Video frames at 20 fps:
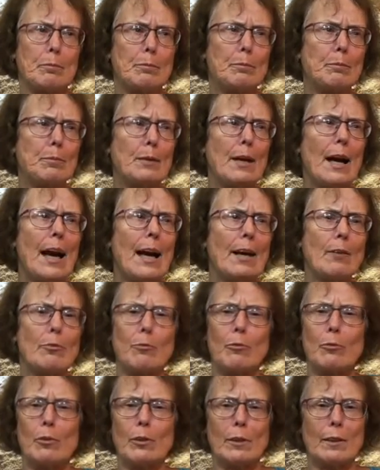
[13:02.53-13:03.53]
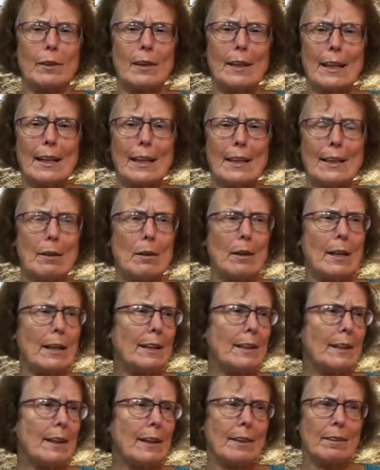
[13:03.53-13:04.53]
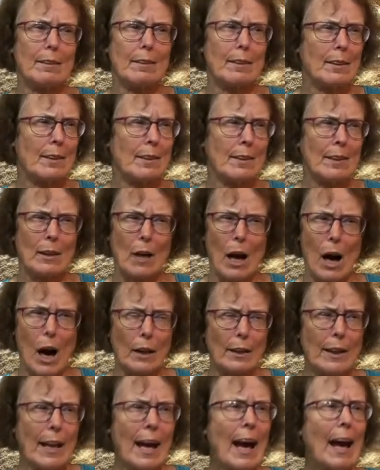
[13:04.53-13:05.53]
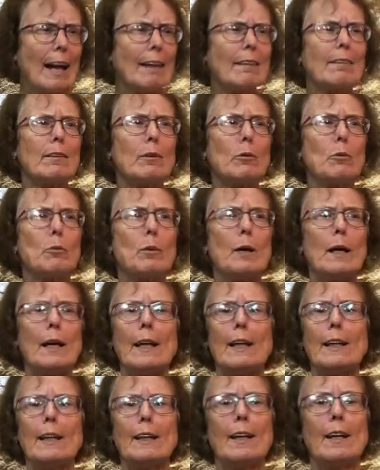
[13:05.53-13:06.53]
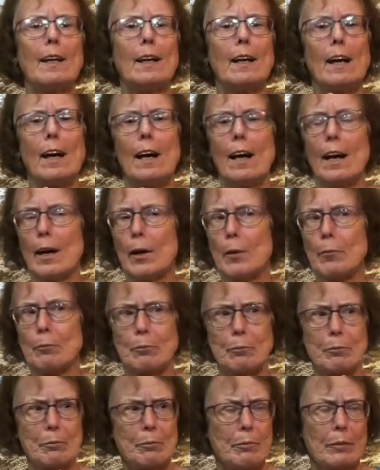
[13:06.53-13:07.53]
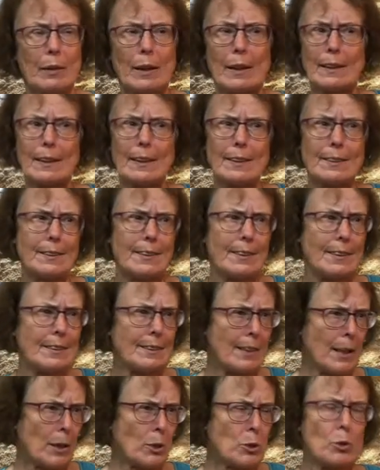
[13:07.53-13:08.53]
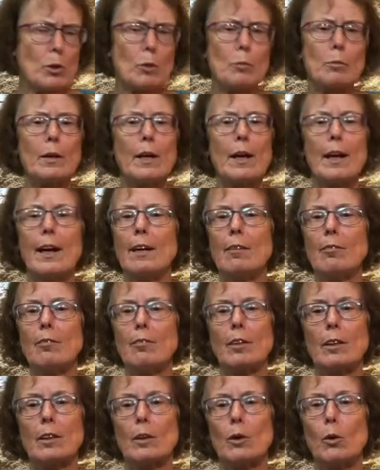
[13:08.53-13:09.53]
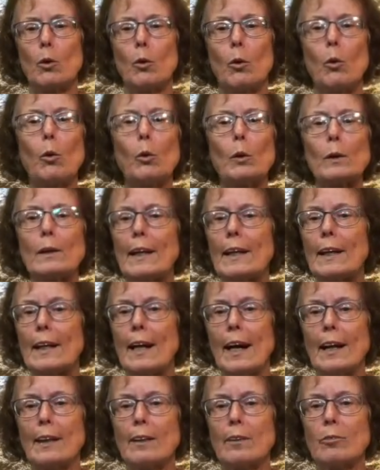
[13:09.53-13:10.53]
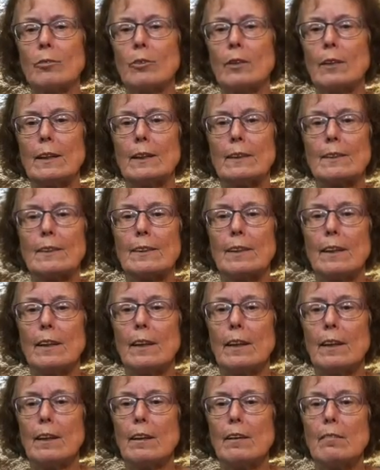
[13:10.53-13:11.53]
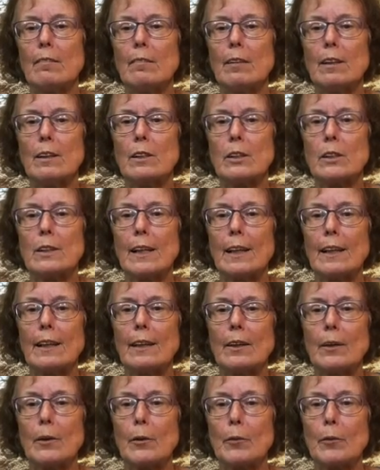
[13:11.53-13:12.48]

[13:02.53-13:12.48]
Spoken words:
behave in a unhealthy way, risk his sexual behavior, all that kind of things, which then